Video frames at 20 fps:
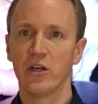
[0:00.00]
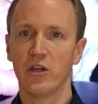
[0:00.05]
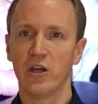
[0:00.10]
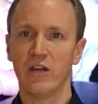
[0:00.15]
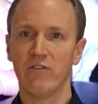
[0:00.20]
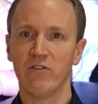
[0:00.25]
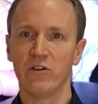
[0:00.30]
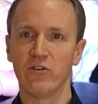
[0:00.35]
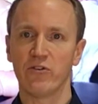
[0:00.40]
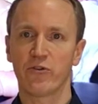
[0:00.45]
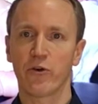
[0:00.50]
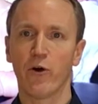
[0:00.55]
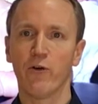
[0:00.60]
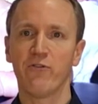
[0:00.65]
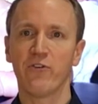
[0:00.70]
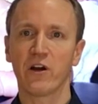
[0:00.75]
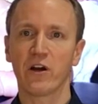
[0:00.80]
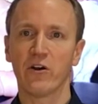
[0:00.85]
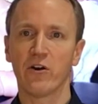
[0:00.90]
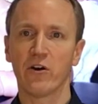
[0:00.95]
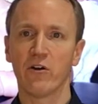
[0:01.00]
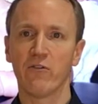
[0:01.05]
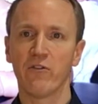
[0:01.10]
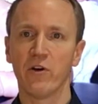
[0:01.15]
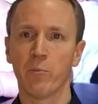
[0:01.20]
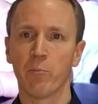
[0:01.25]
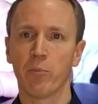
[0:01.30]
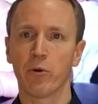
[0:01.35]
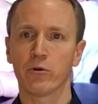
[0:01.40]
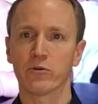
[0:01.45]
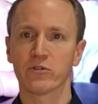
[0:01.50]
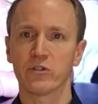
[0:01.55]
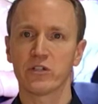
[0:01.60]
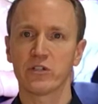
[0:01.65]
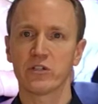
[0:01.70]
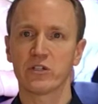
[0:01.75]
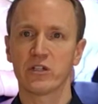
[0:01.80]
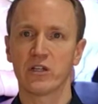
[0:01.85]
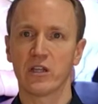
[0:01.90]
even trophic nerve impulses